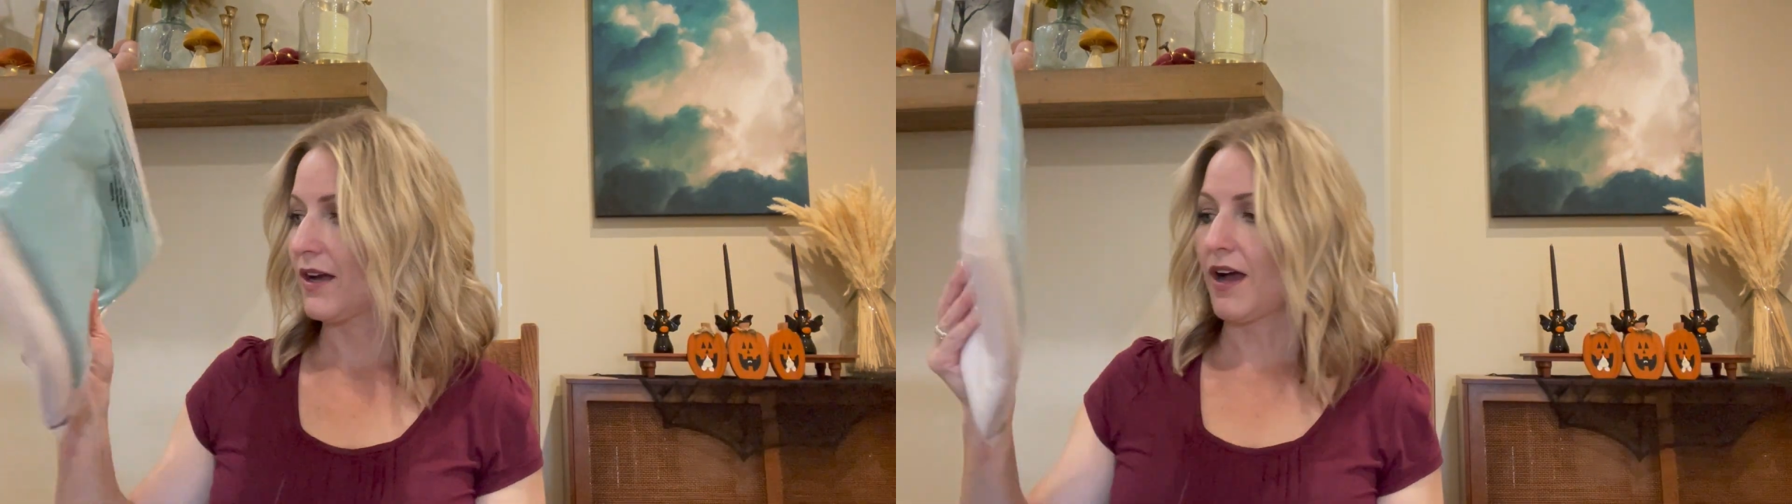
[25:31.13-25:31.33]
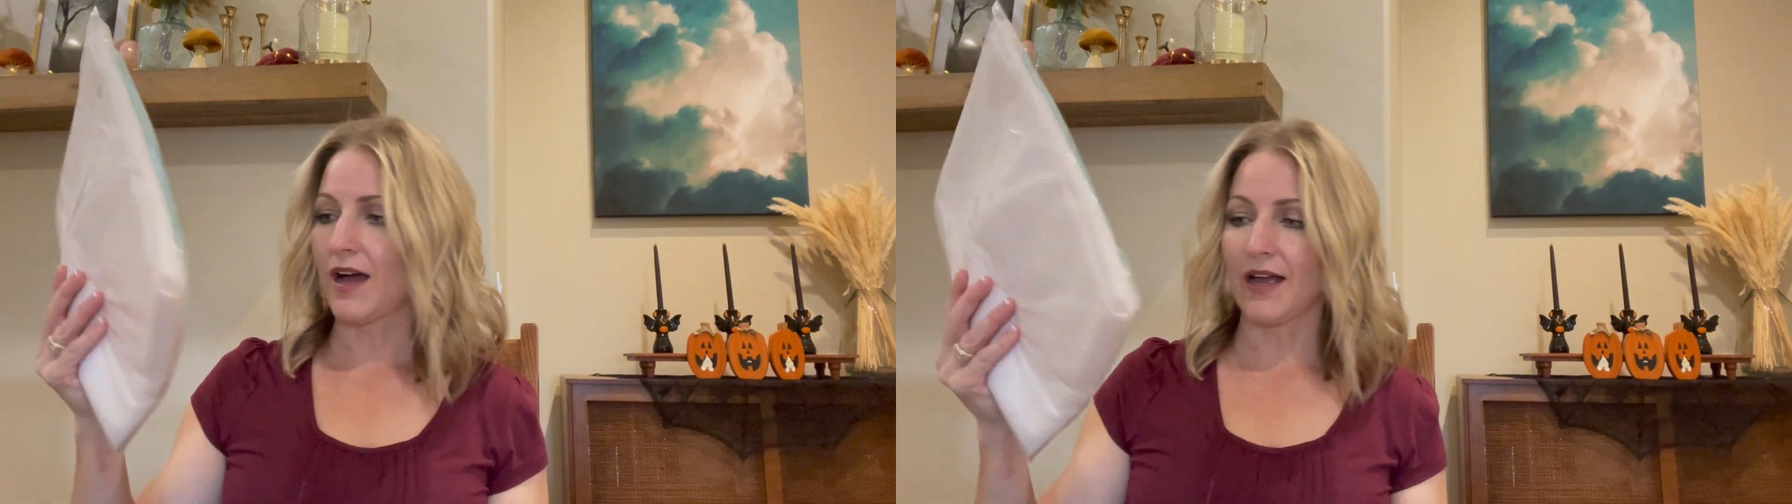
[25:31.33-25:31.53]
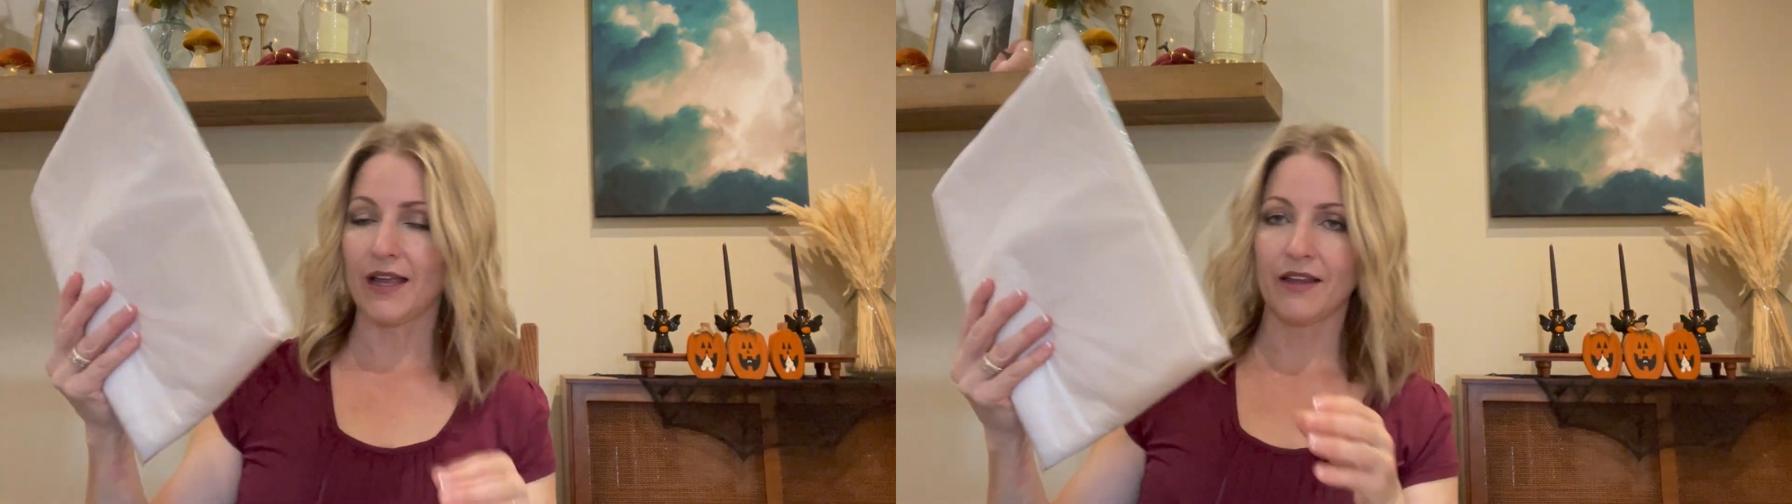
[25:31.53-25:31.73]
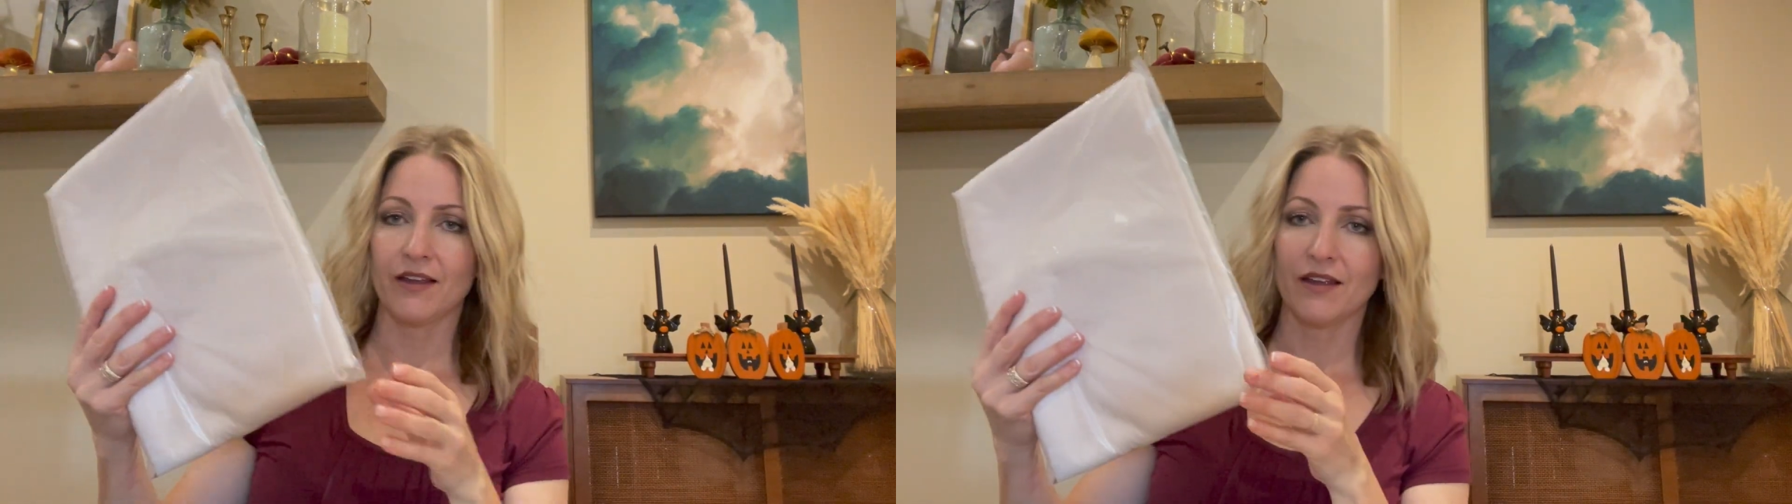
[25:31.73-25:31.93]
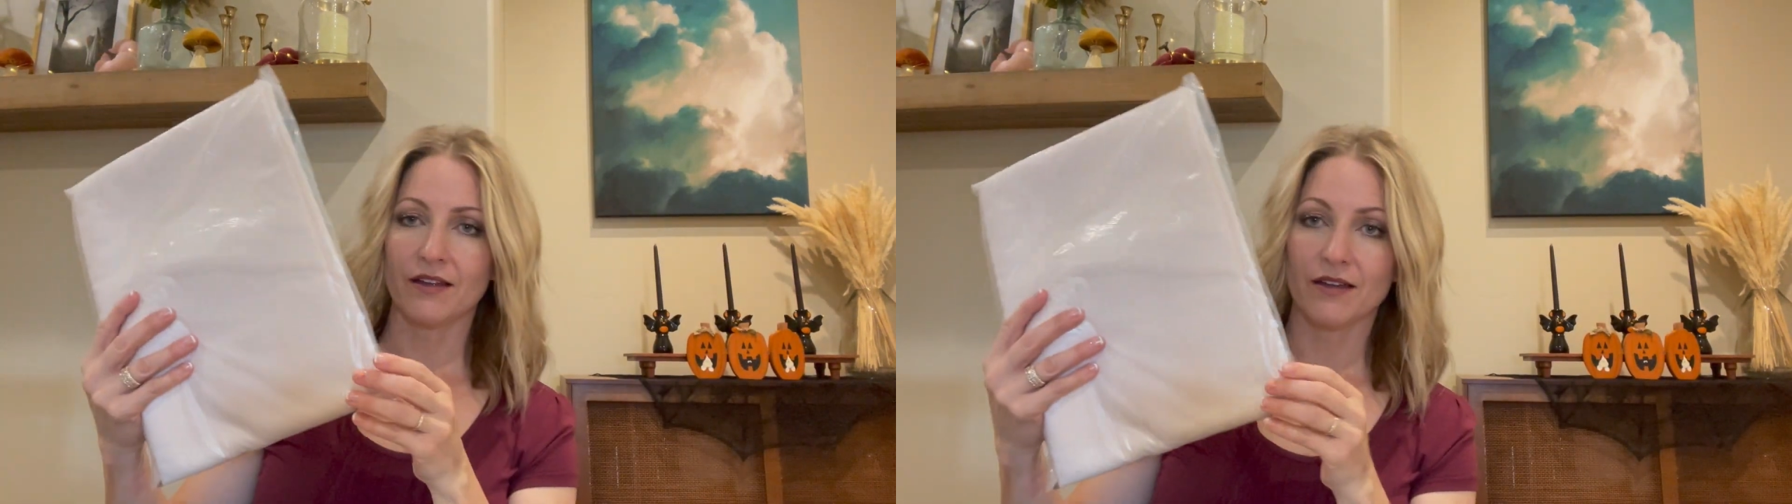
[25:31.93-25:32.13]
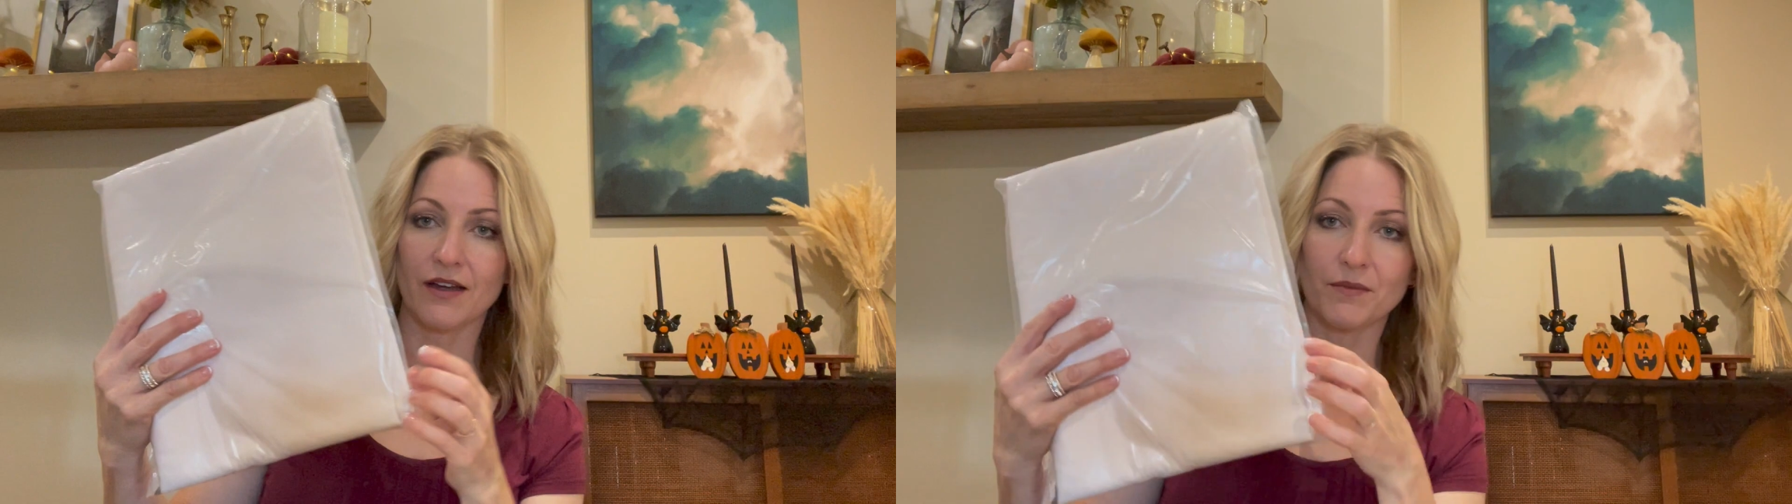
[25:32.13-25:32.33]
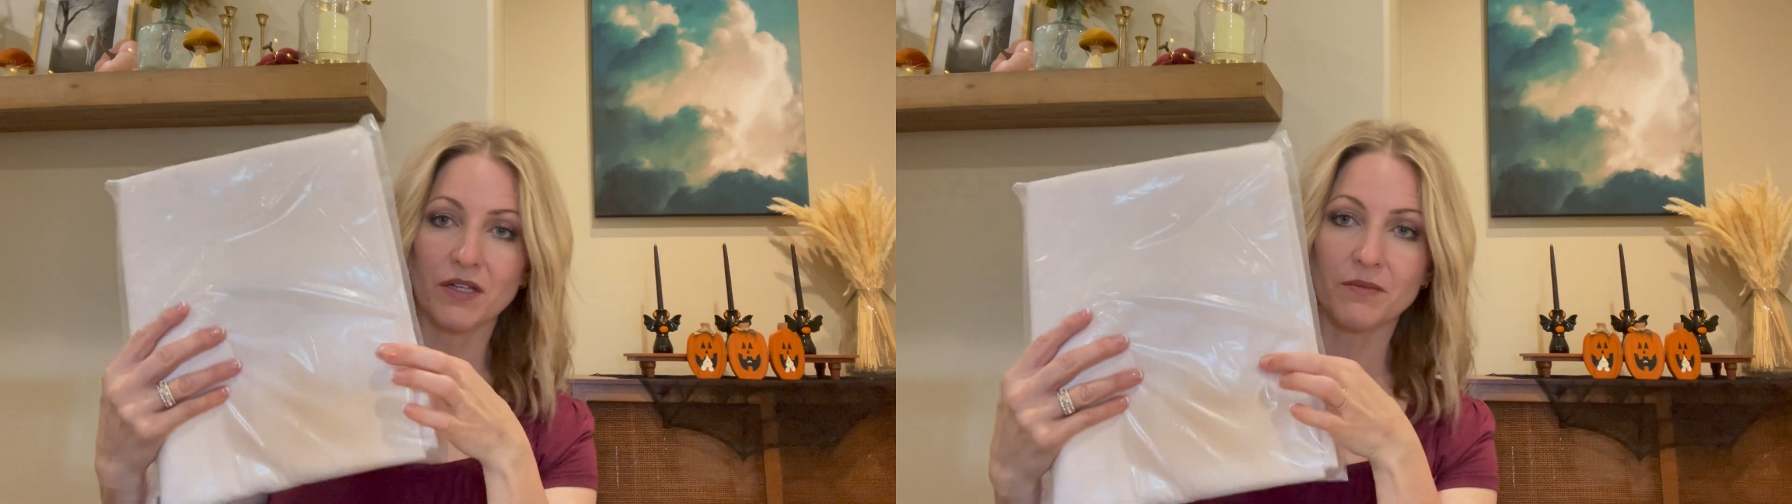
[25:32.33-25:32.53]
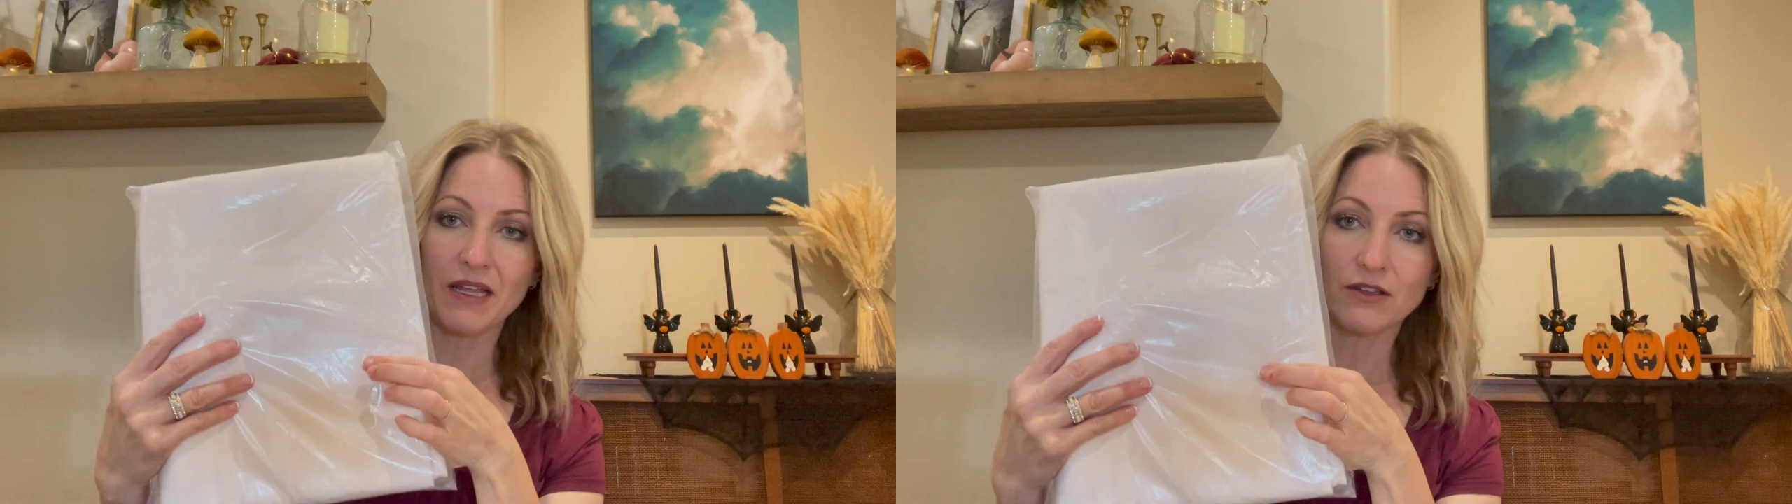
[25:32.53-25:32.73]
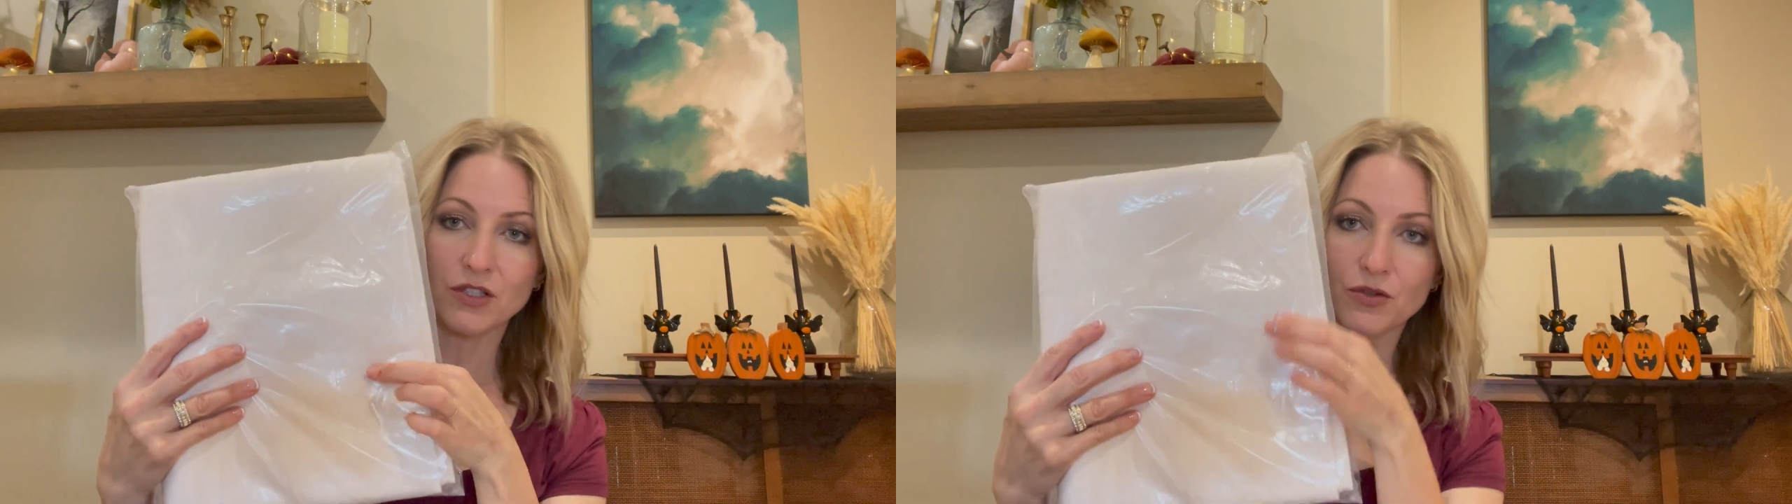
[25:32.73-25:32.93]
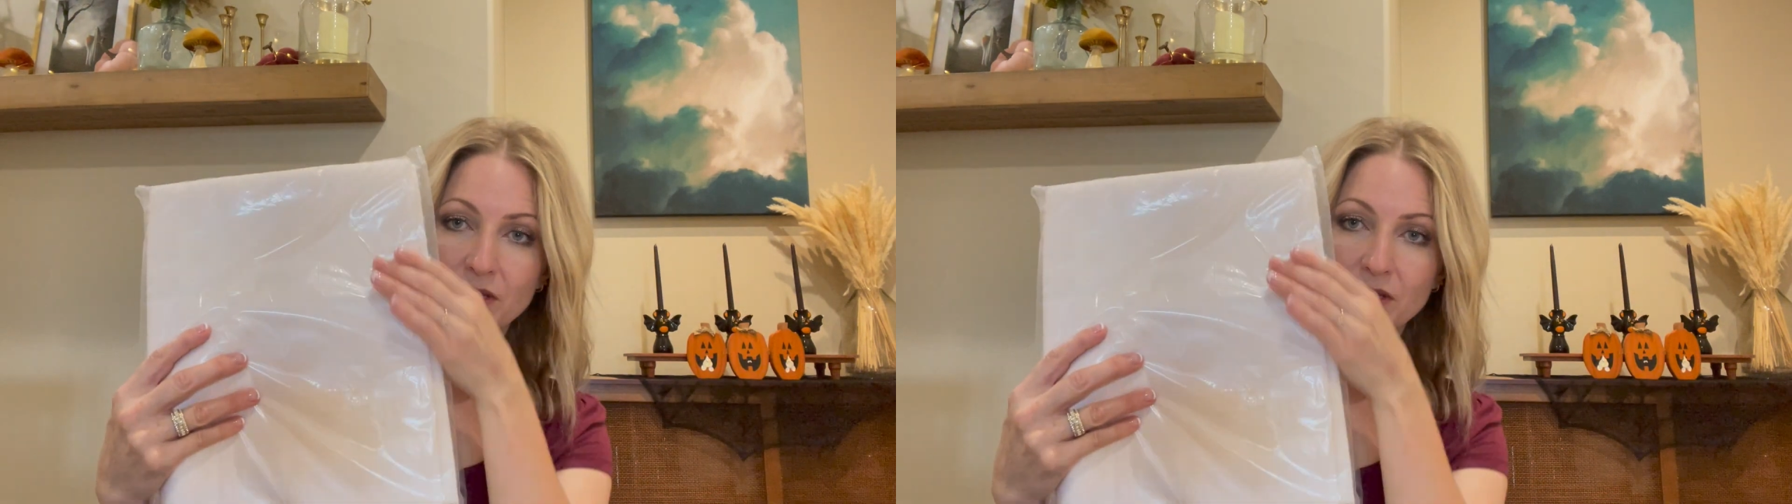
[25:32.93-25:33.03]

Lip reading: I'm going to make Luna.